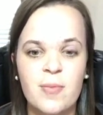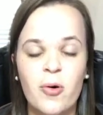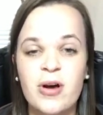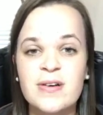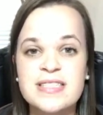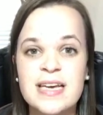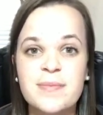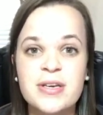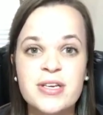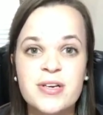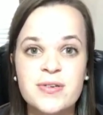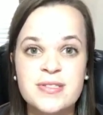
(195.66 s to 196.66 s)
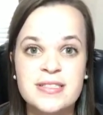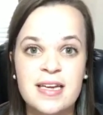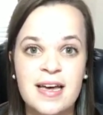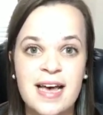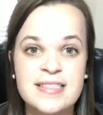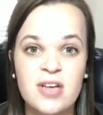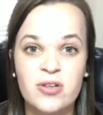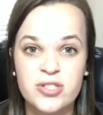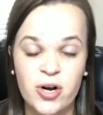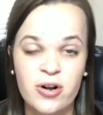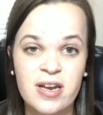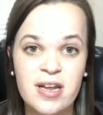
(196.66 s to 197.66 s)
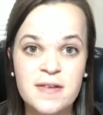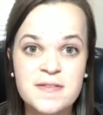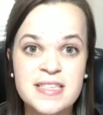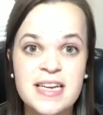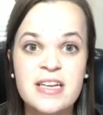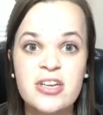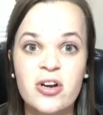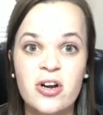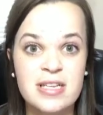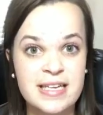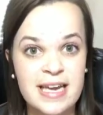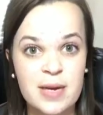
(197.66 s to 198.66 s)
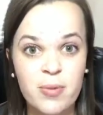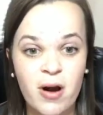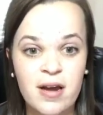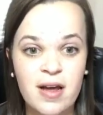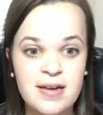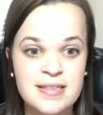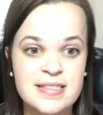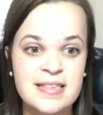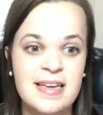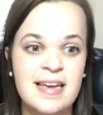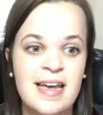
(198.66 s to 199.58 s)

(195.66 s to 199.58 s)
Oils can be used as alternatives in your cleaning products,